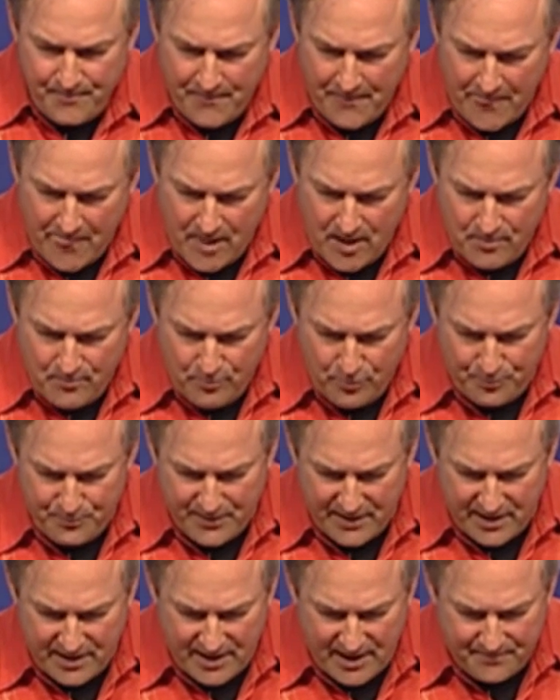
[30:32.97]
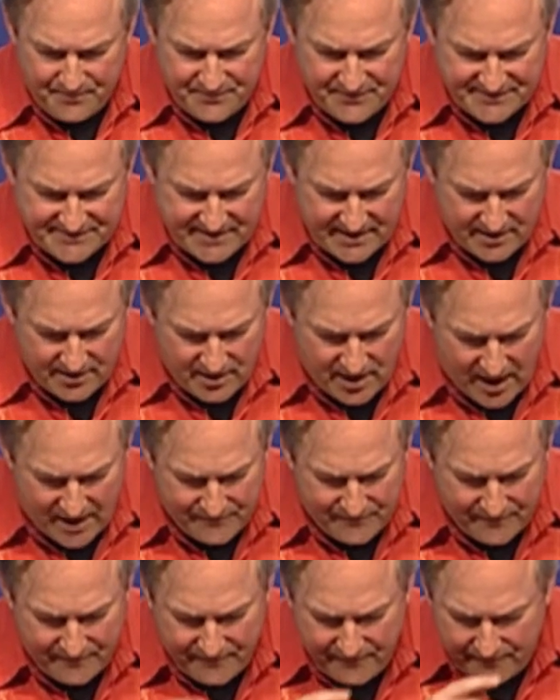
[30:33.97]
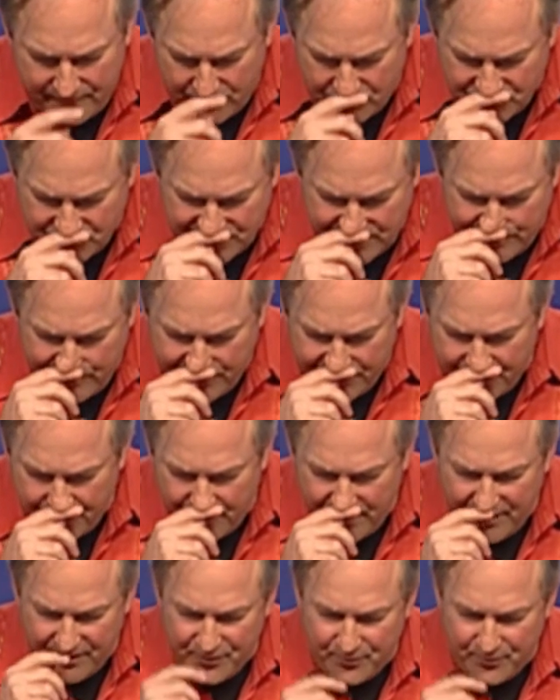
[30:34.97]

We'll pick it up in the second half of verse number 33.